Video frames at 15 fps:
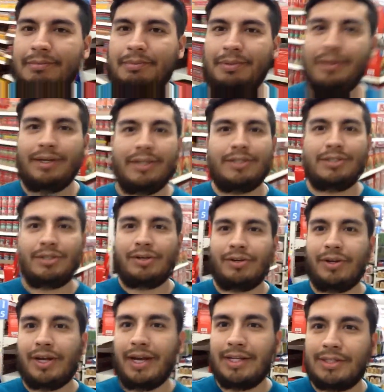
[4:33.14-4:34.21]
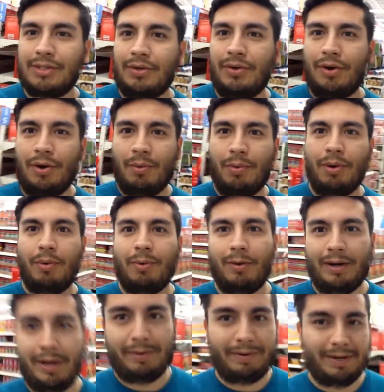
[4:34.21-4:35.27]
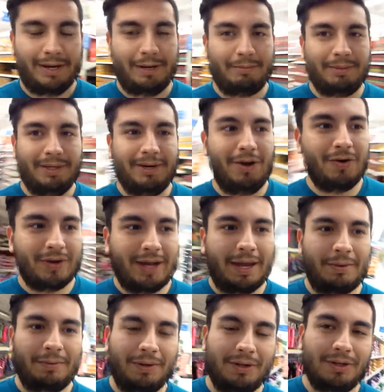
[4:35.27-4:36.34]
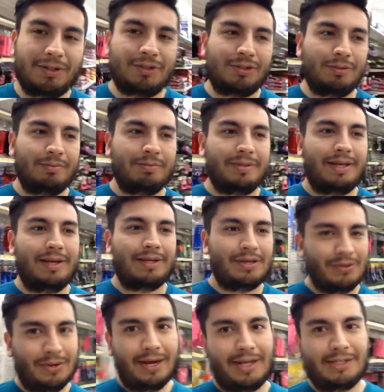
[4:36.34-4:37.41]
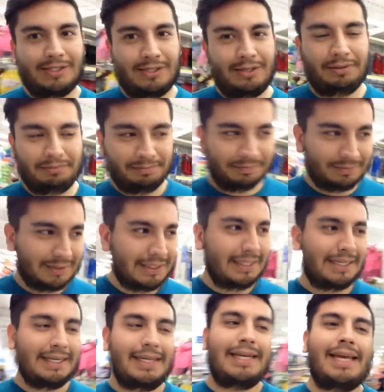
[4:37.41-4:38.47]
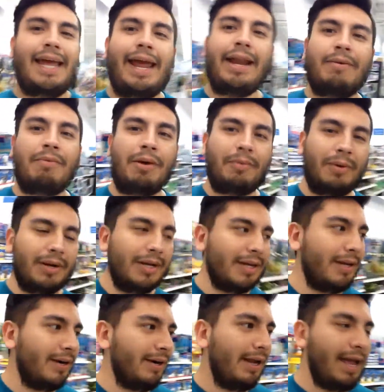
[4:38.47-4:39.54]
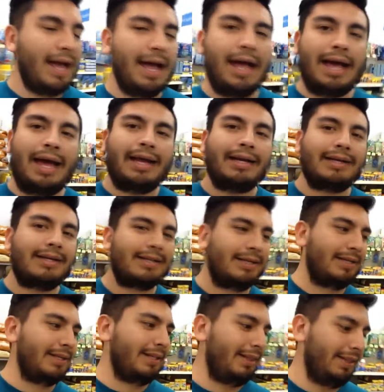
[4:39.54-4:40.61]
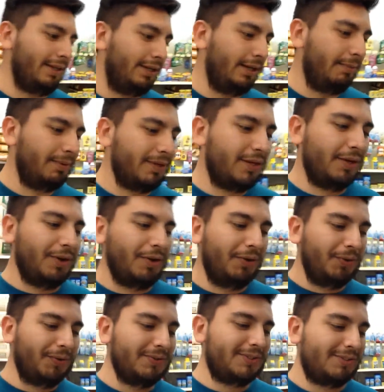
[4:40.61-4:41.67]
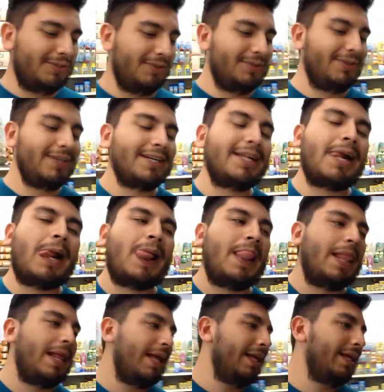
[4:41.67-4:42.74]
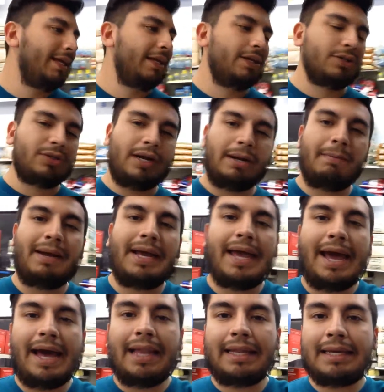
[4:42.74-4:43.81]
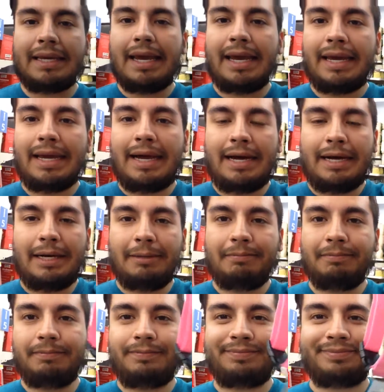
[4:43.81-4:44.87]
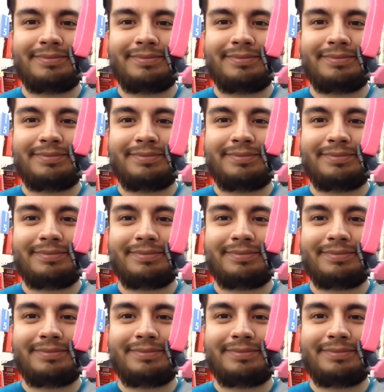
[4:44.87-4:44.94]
Pretty sure you guys don't know where we're at right now, but okay, we'll assume that you guys know. Anyway, we're here at the W store trying to buy Allie a um